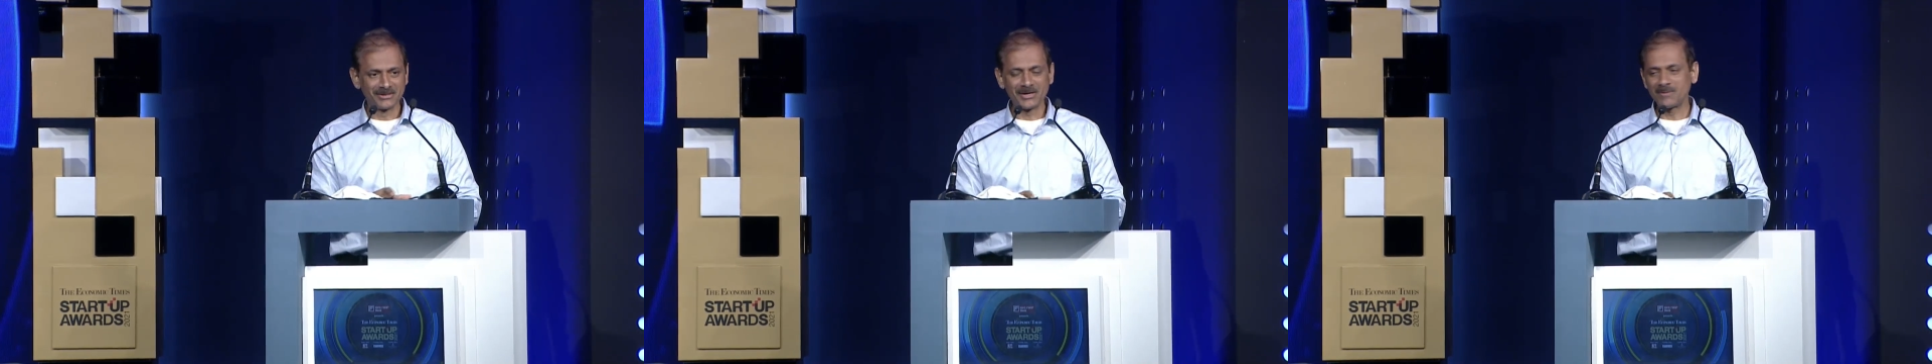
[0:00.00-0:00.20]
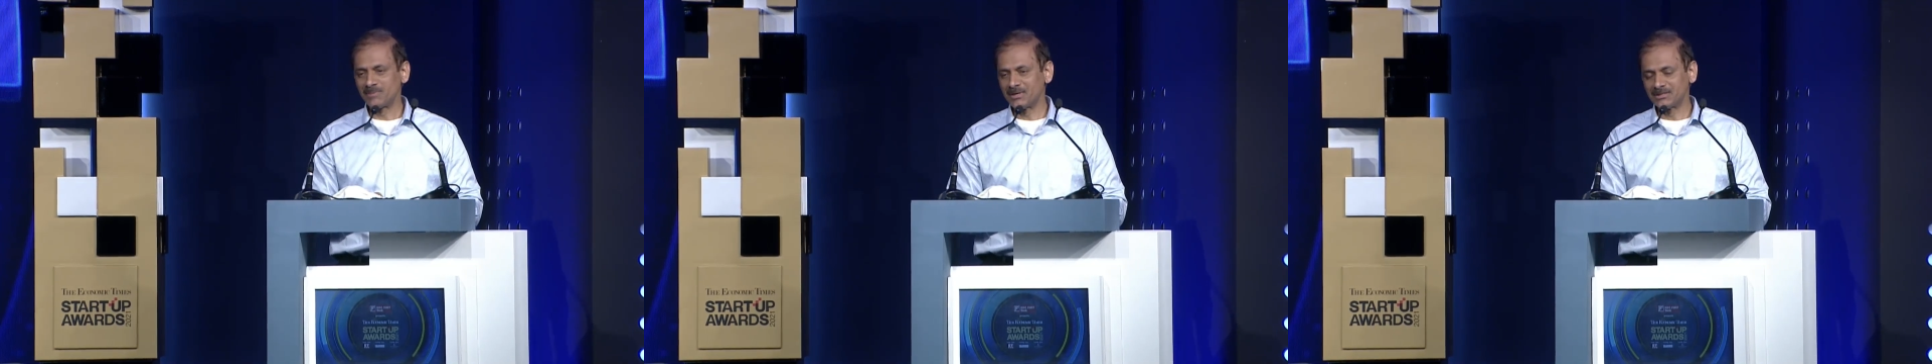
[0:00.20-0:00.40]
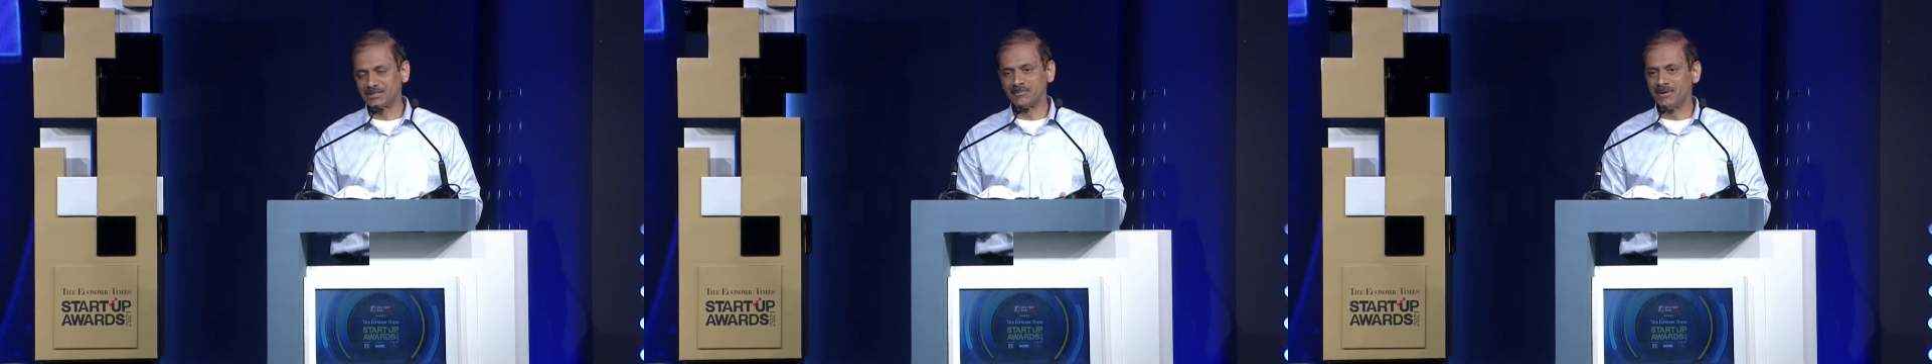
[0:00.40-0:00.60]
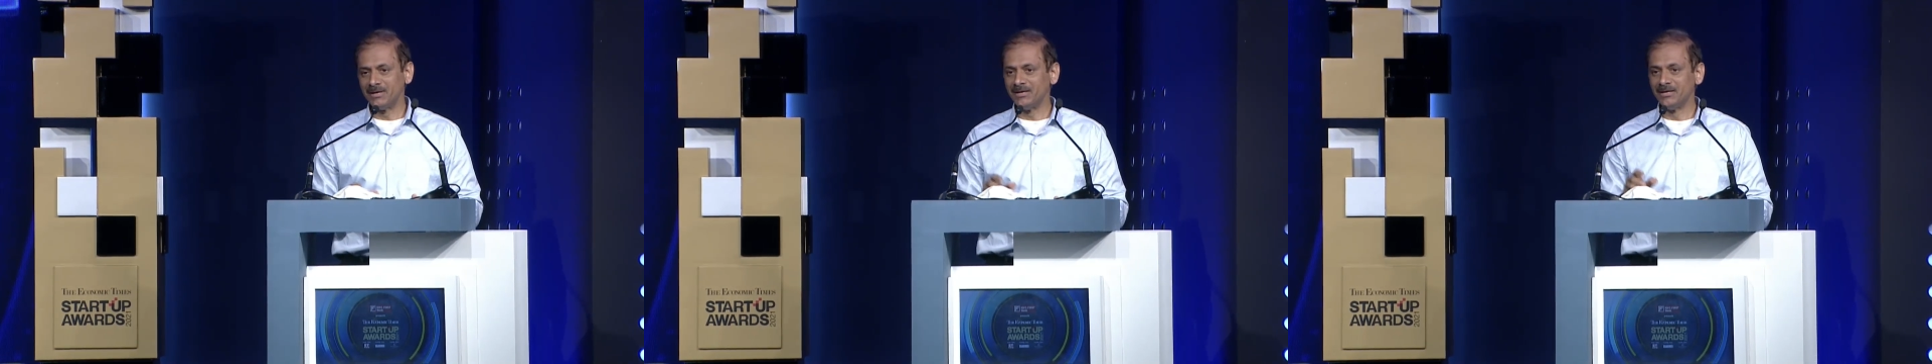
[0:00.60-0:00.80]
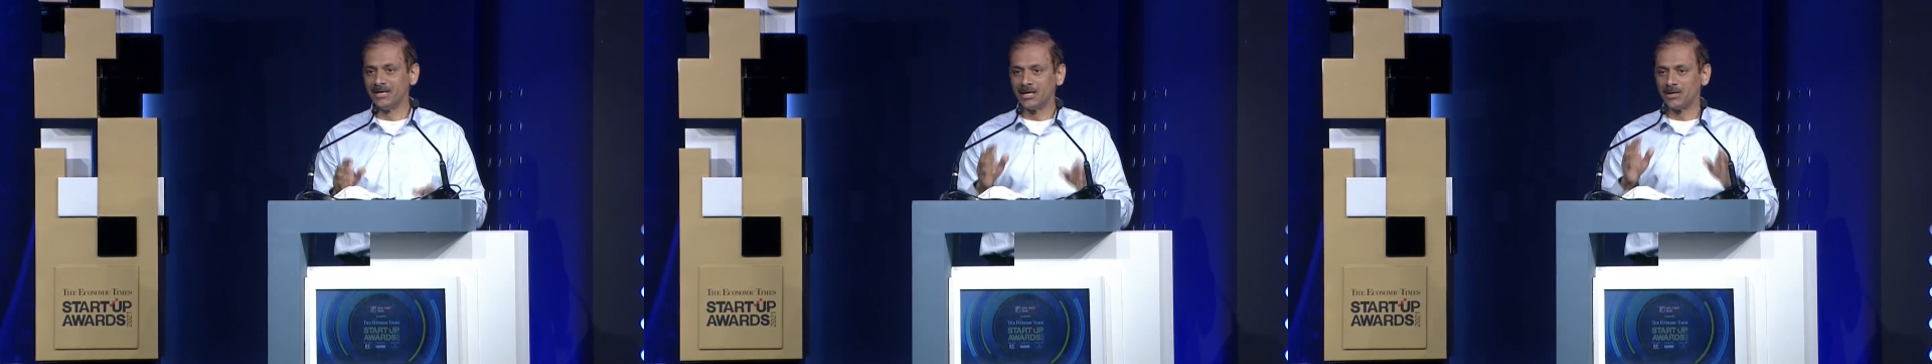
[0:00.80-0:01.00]
great pleasure
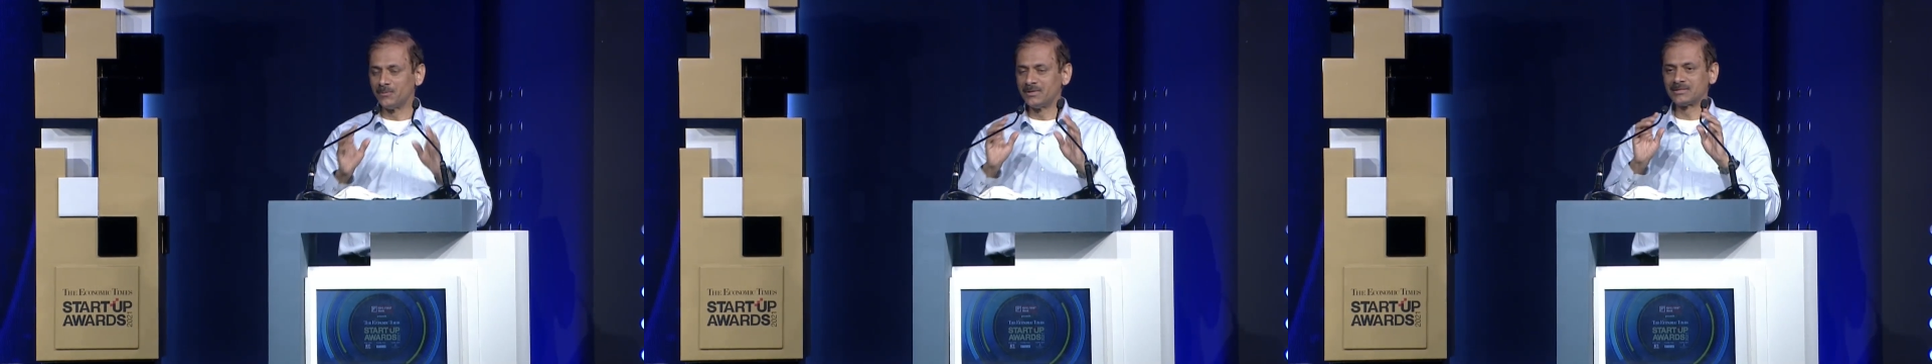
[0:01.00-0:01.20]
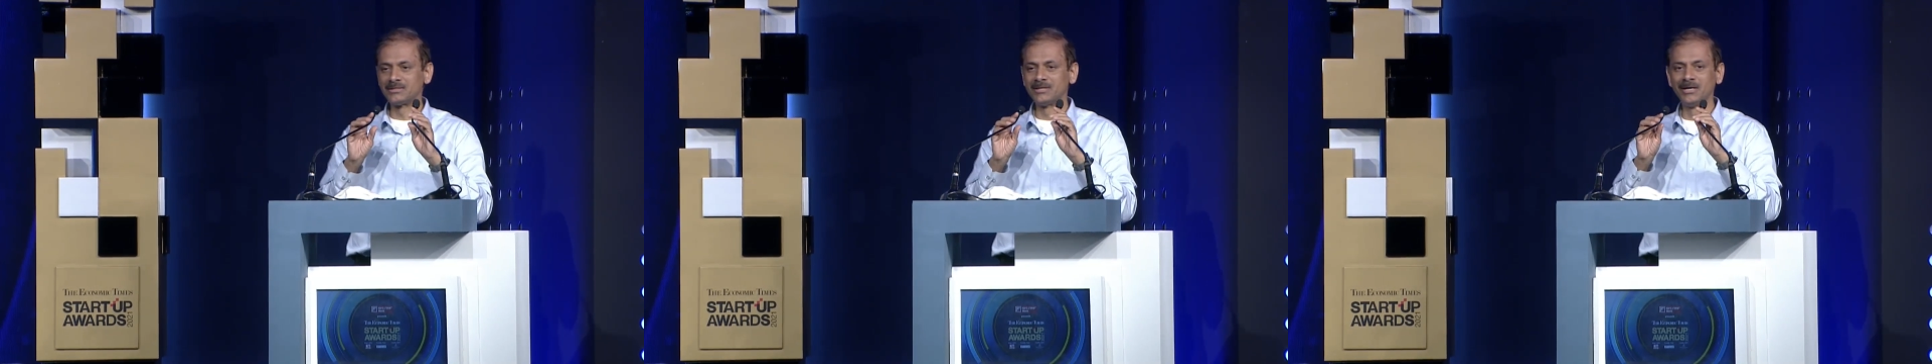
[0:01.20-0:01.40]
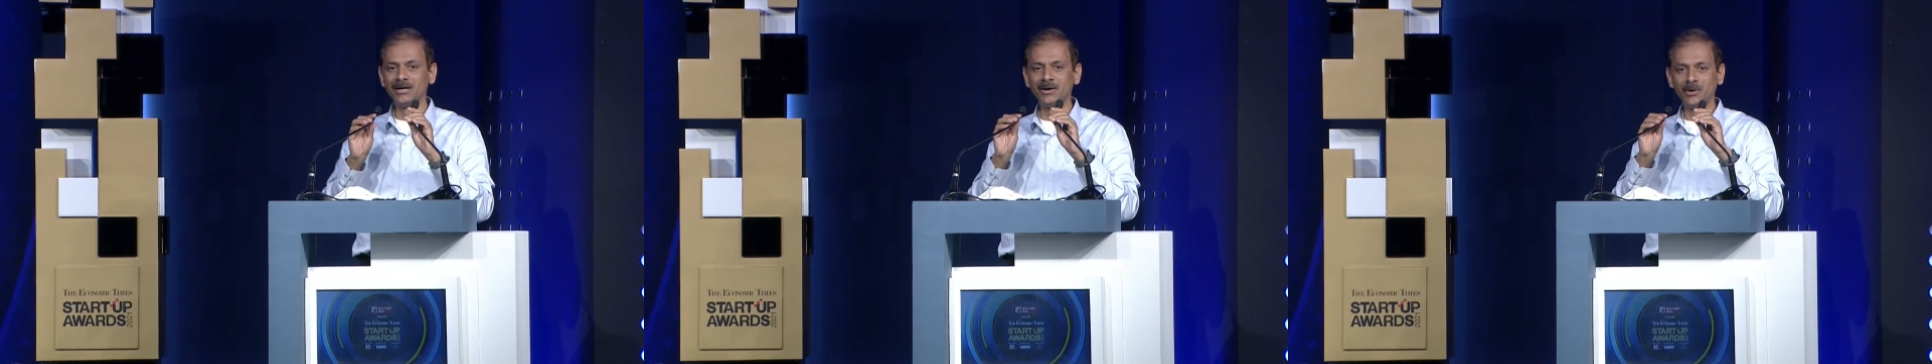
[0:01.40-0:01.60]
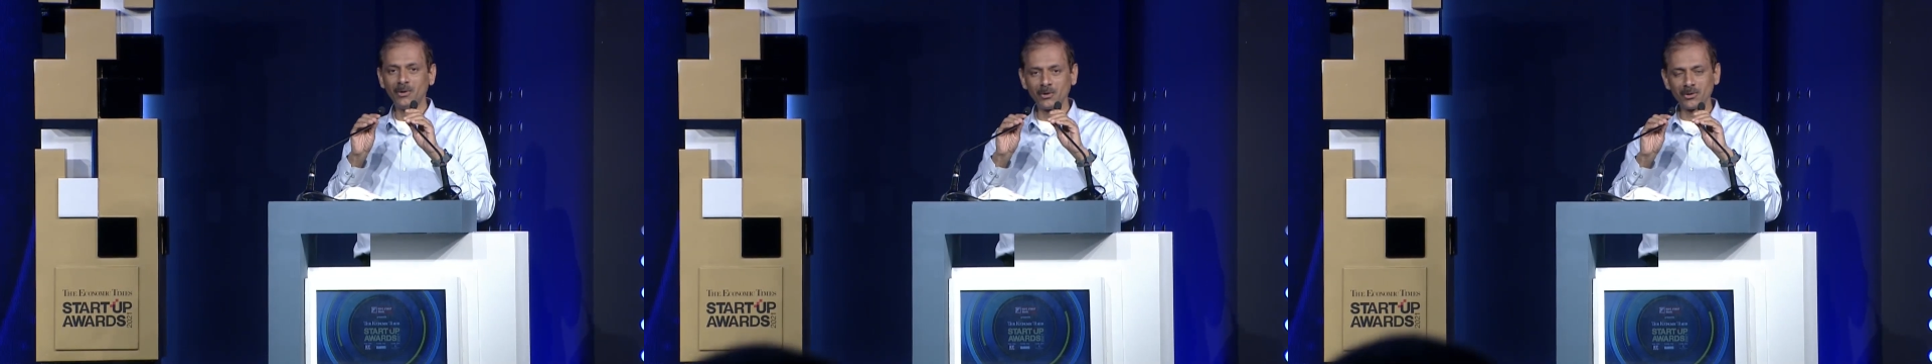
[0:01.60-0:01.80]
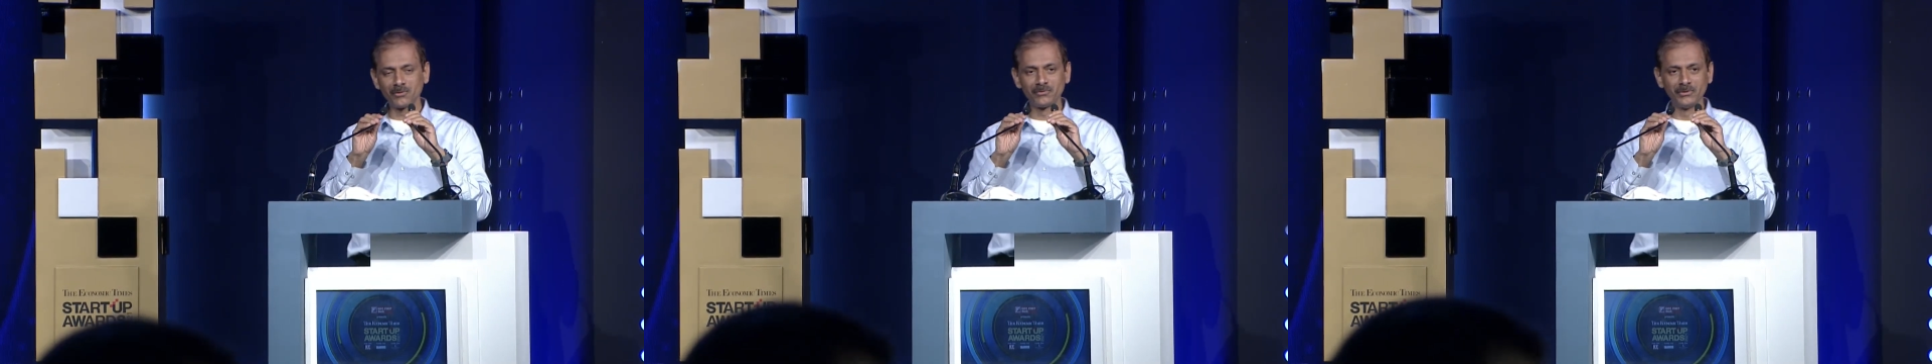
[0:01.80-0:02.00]
being here with
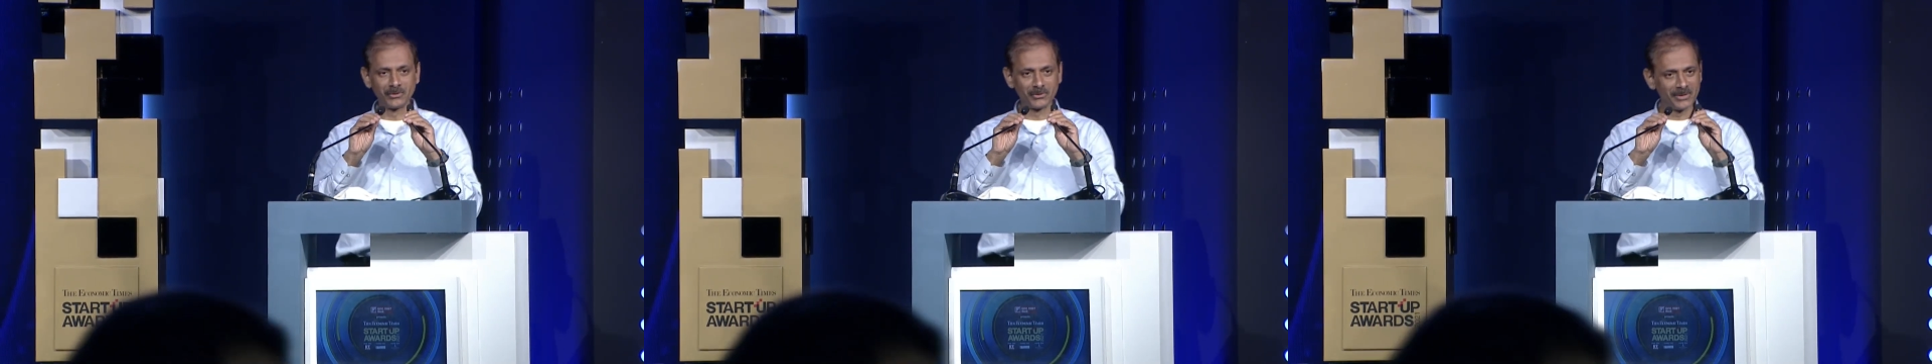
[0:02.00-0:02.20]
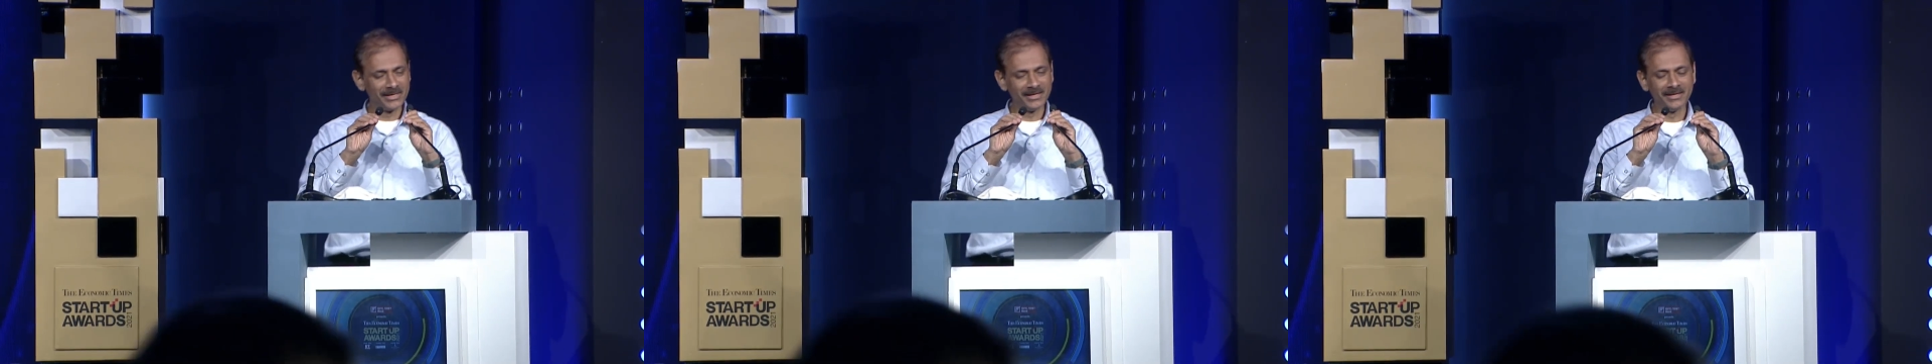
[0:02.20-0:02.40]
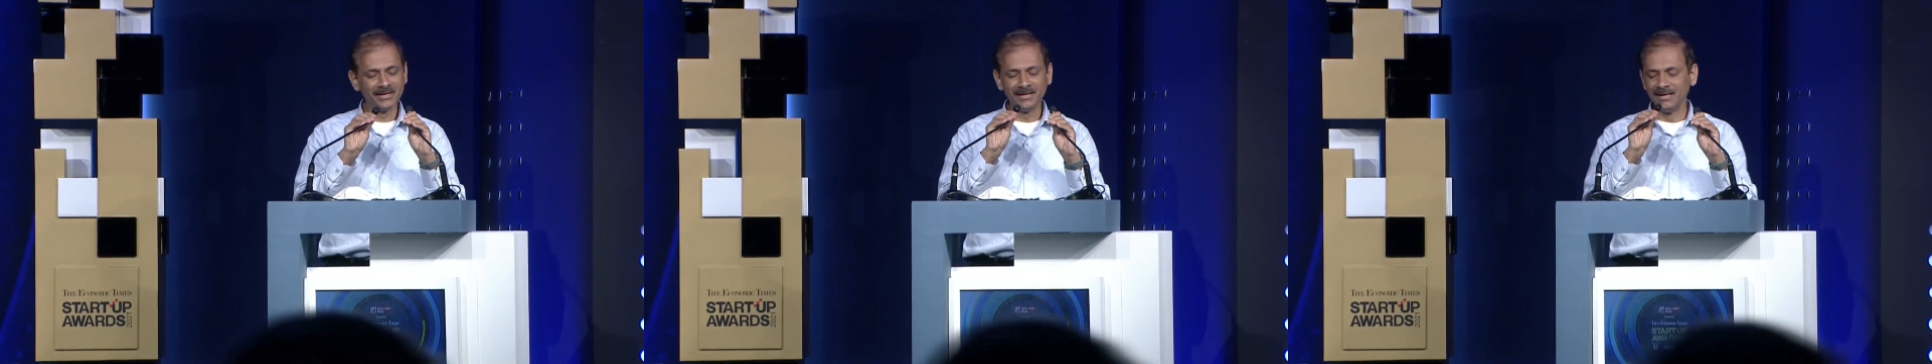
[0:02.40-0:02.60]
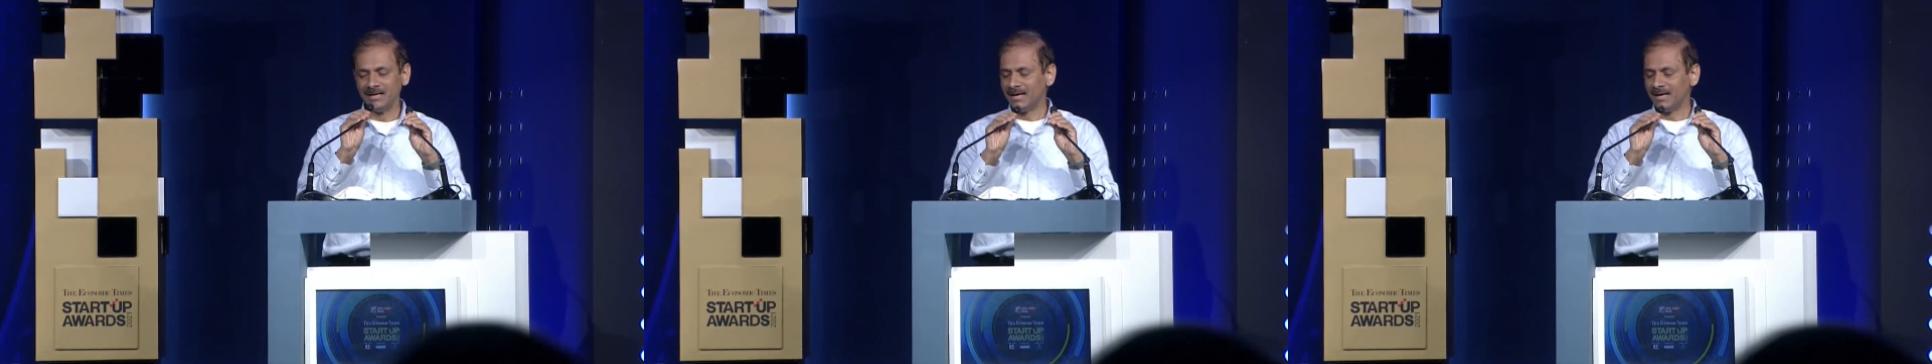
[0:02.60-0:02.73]
all of you today.